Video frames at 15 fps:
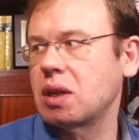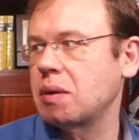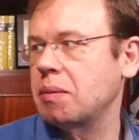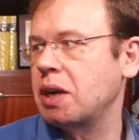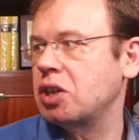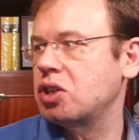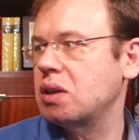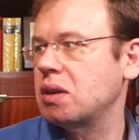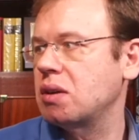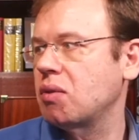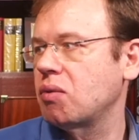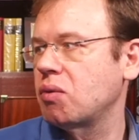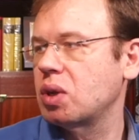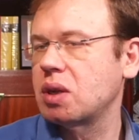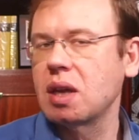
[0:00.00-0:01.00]
Imagine you
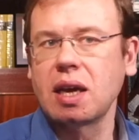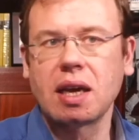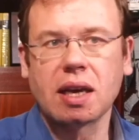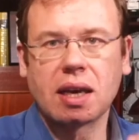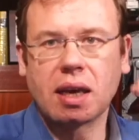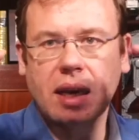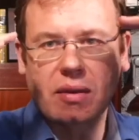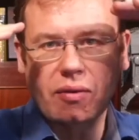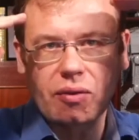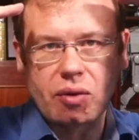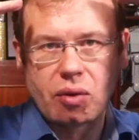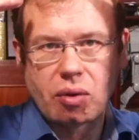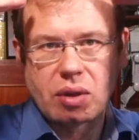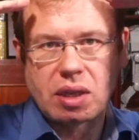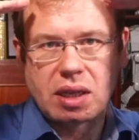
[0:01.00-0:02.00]
would cut
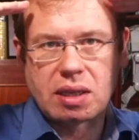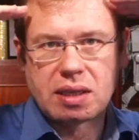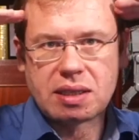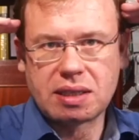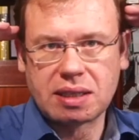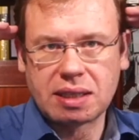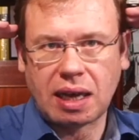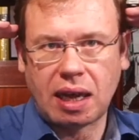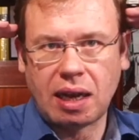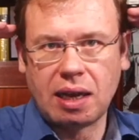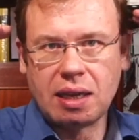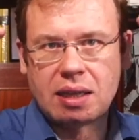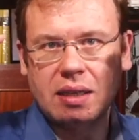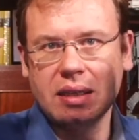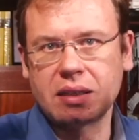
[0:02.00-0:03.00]
through the
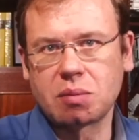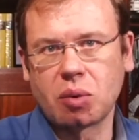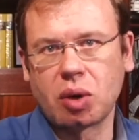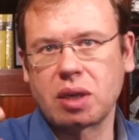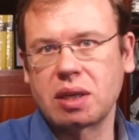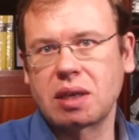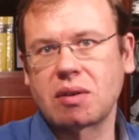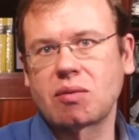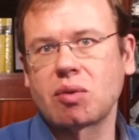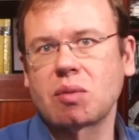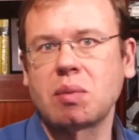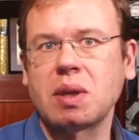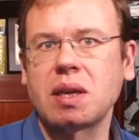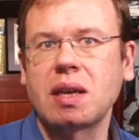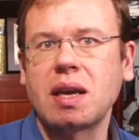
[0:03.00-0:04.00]
skull at this point, that would
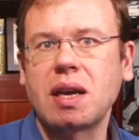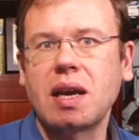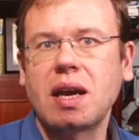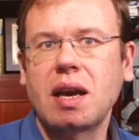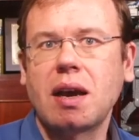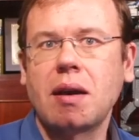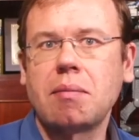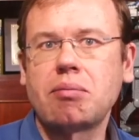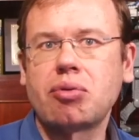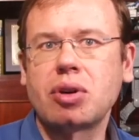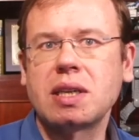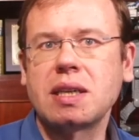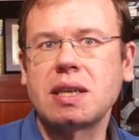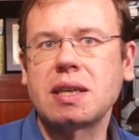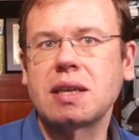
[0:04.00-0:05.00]
be a
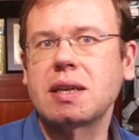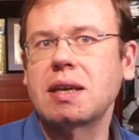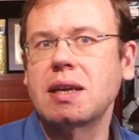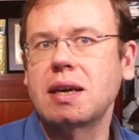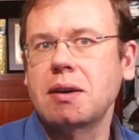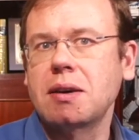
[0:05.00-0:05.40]
pretty